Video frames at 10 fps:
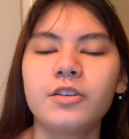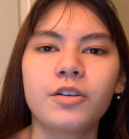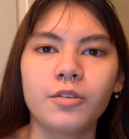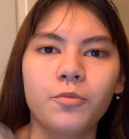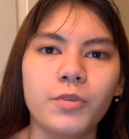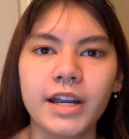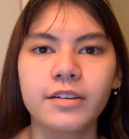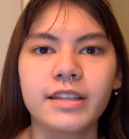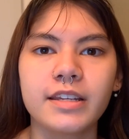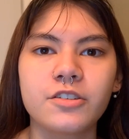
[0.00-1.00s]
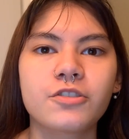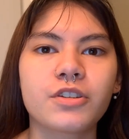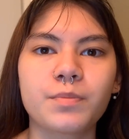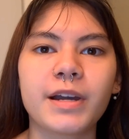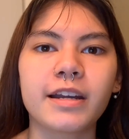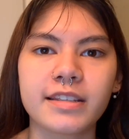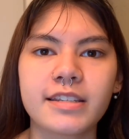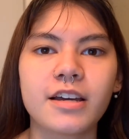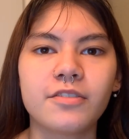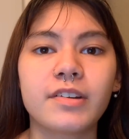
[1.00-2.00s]
you can wear this just by
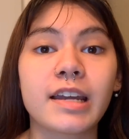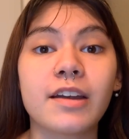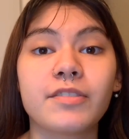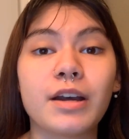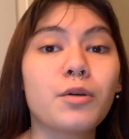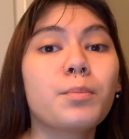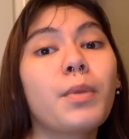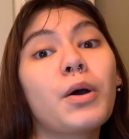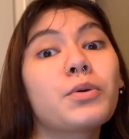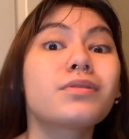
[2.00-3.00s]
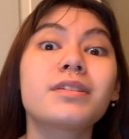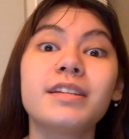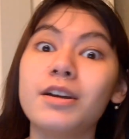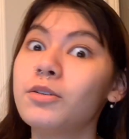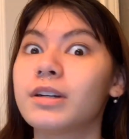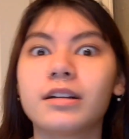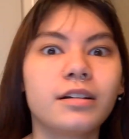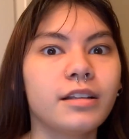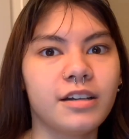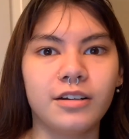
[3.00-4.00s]
itself and have that
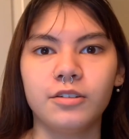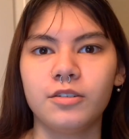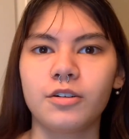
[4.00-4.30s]
post-yoga glow,